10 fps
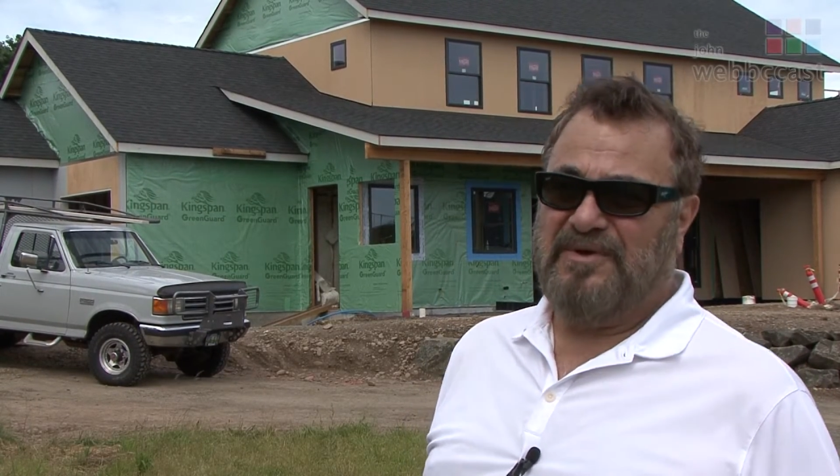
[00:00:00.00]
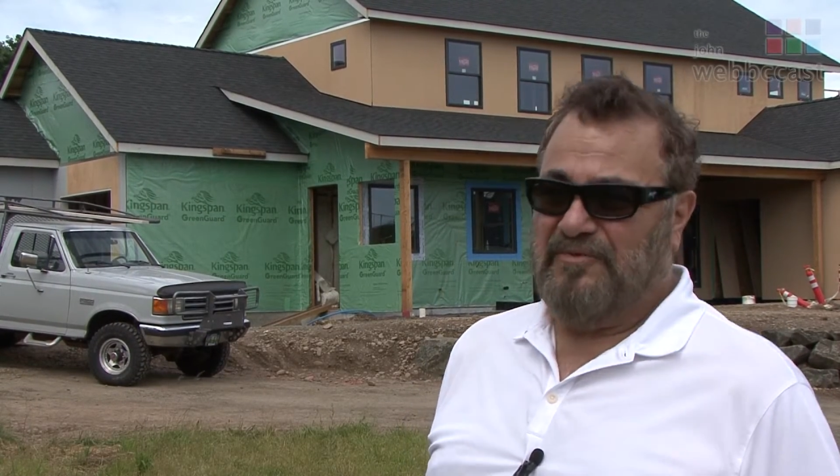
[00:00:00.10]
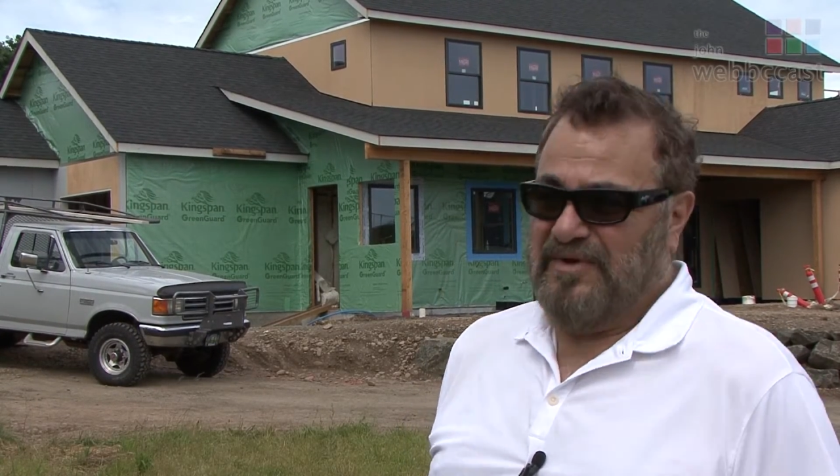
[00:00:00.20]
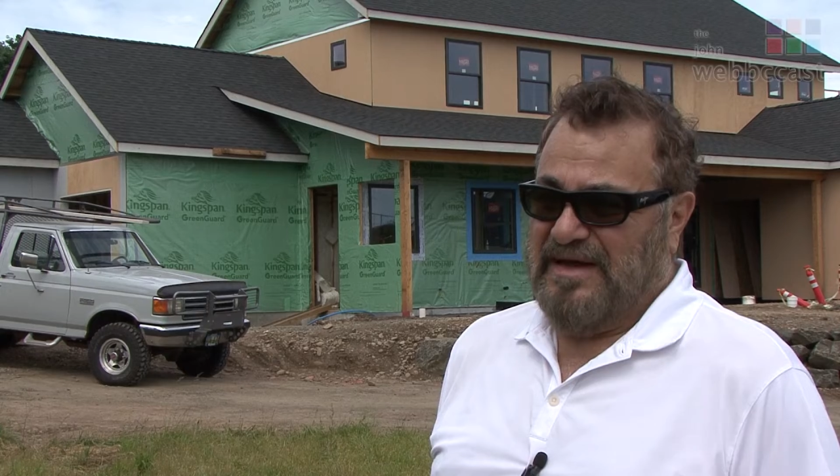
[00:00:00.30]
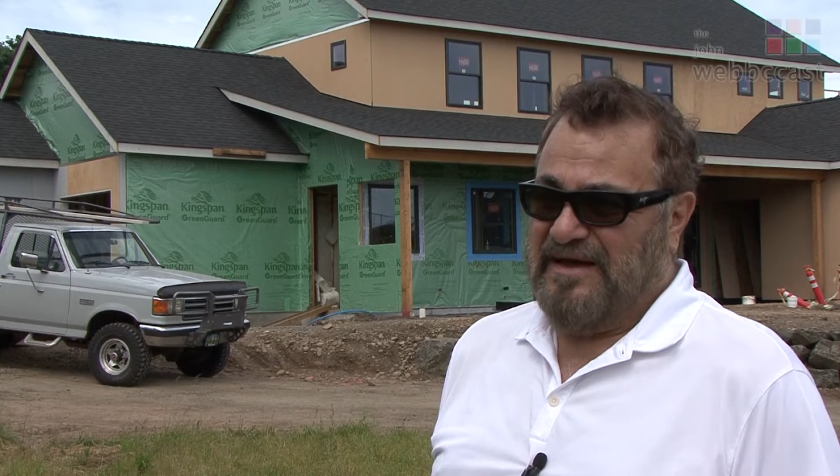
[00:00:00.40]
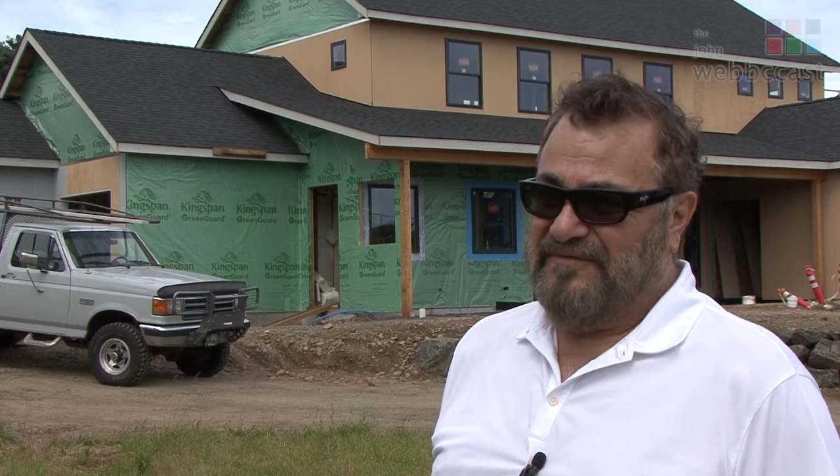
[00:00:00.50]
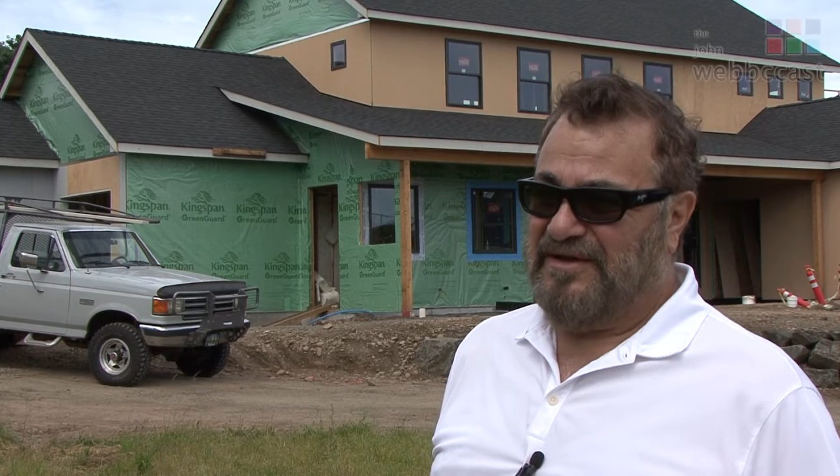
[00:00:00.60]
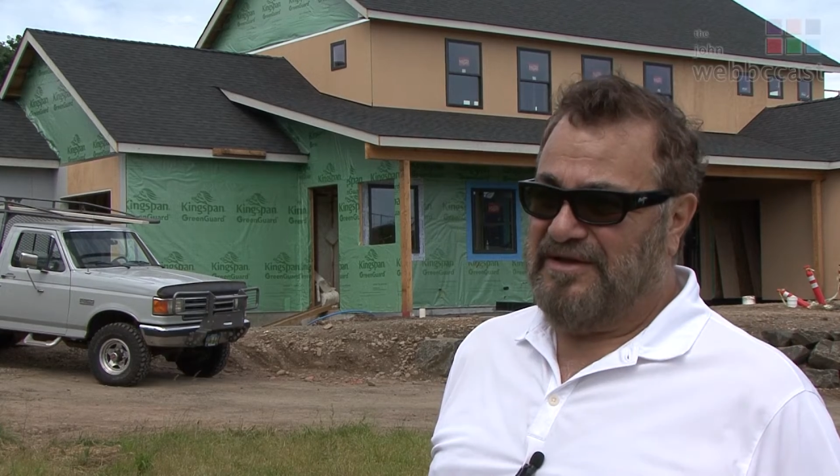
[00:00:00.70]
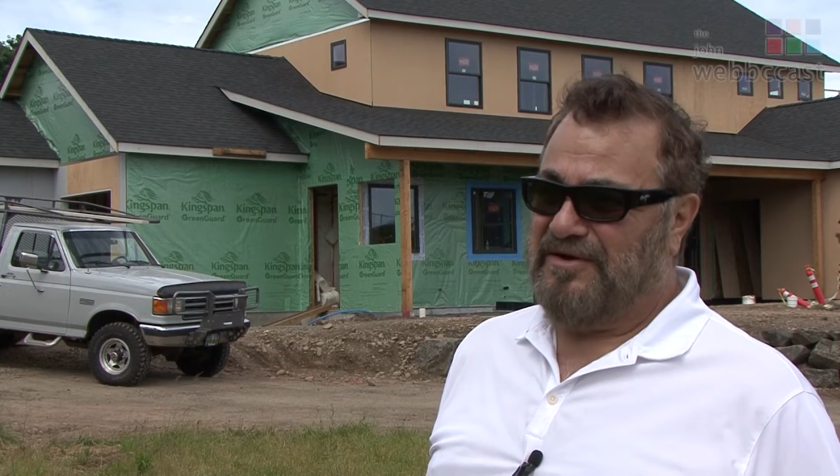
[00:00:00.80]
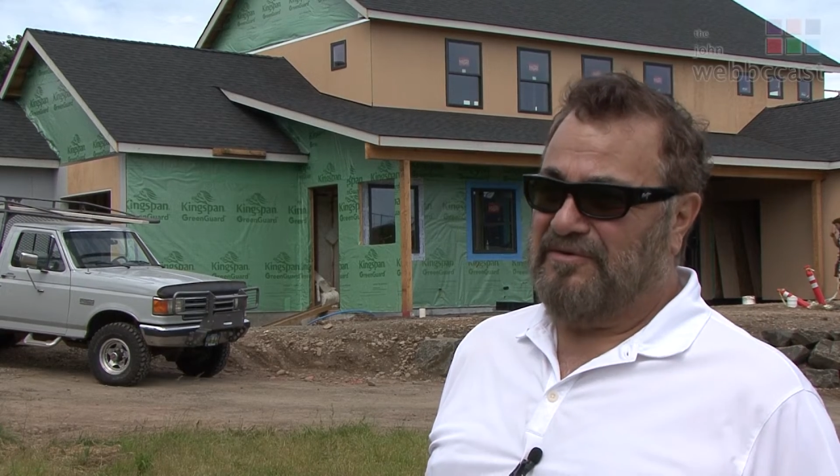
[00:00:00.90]
But we have,
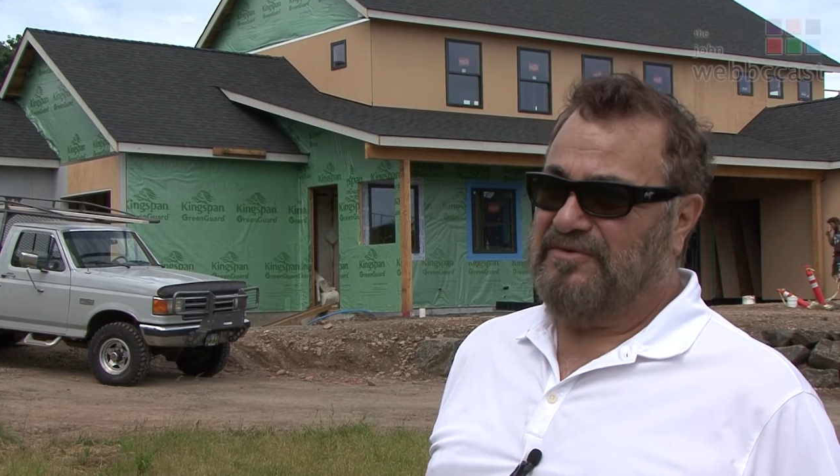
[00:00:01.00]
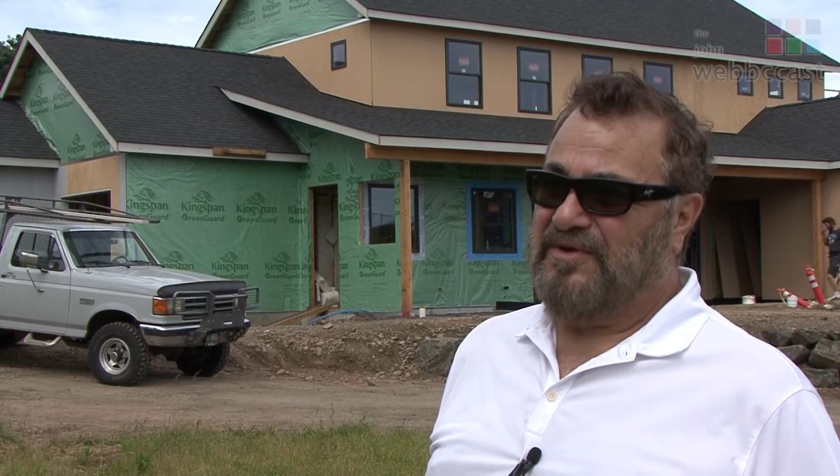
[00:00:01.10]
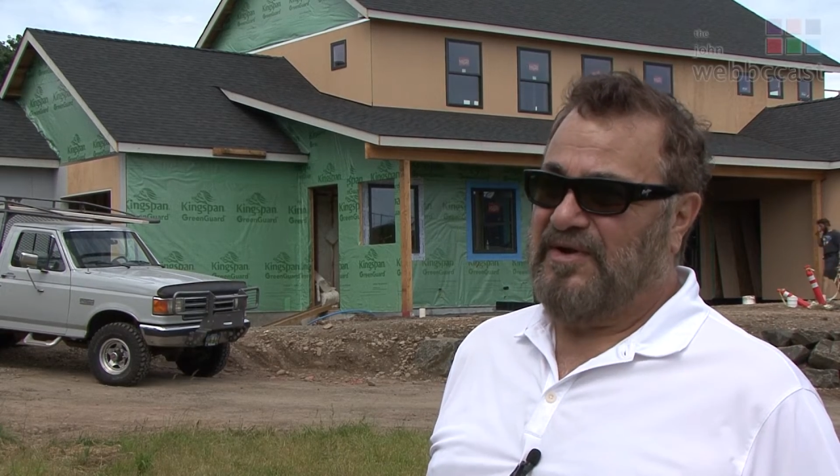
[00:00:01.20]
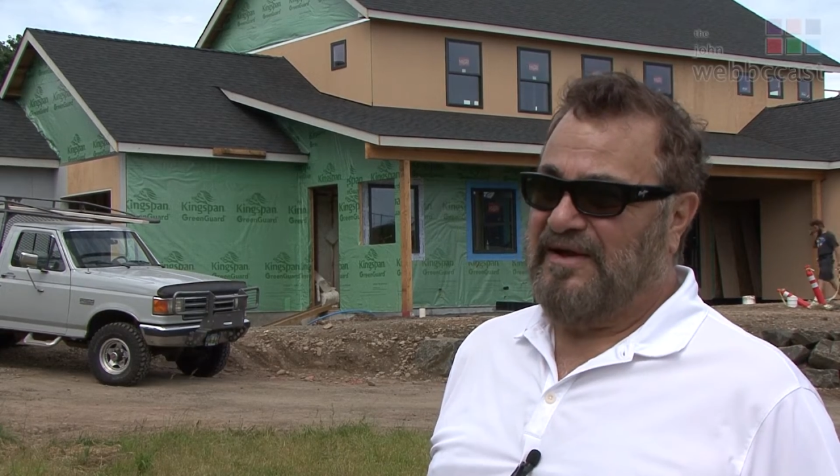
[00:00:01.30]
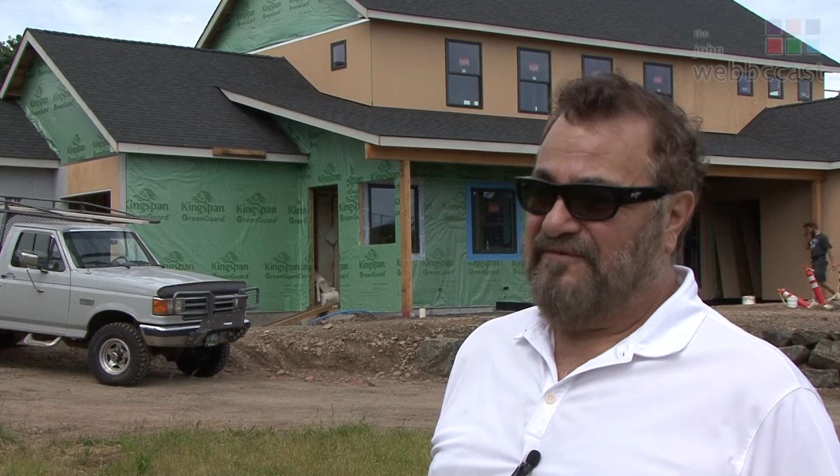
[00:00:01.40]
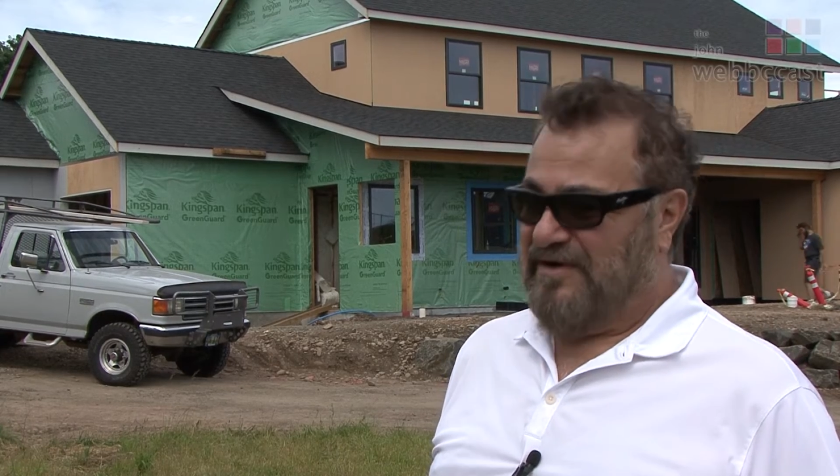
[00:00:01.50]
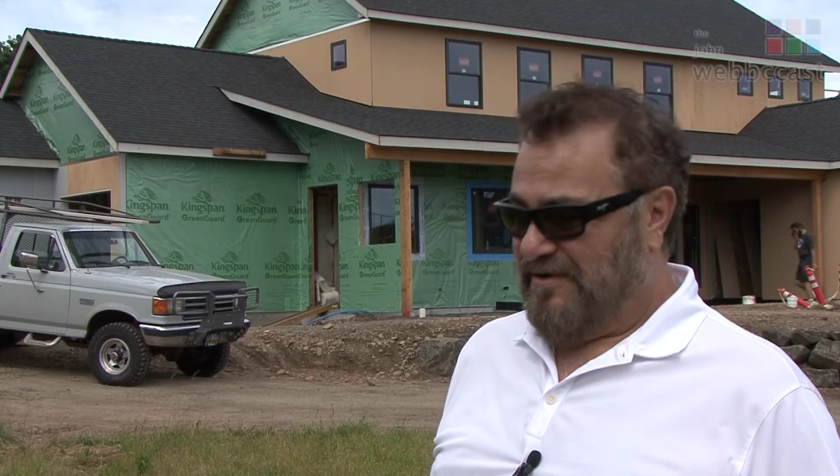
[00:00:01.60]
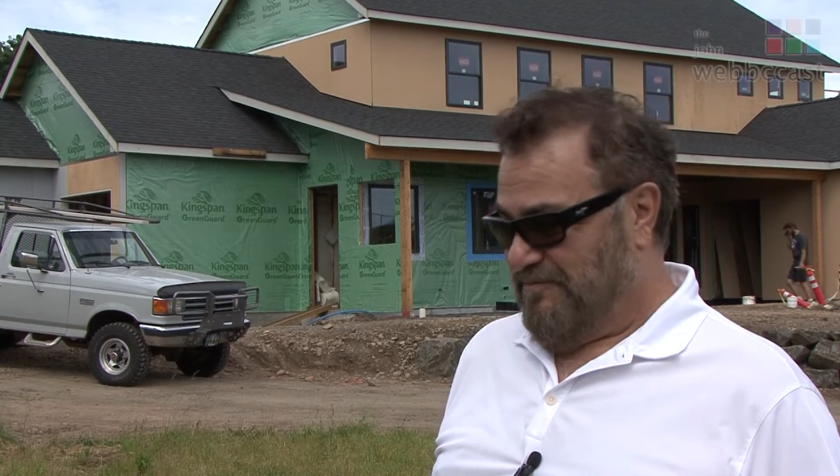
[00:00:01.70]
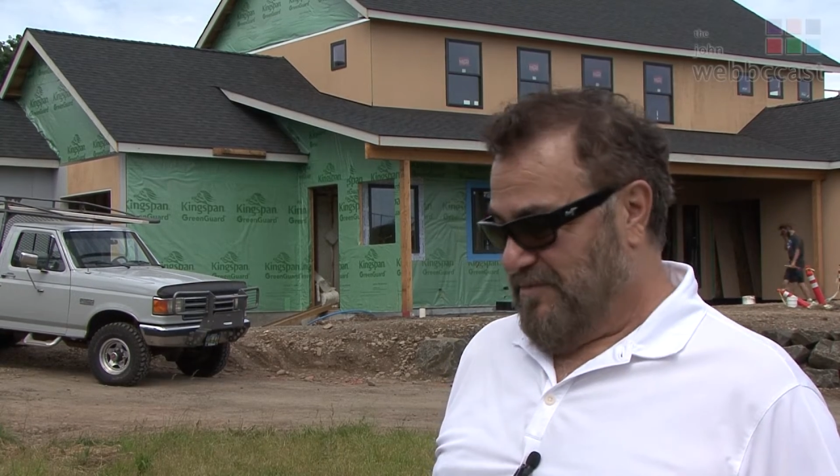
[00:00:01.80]
you know, you have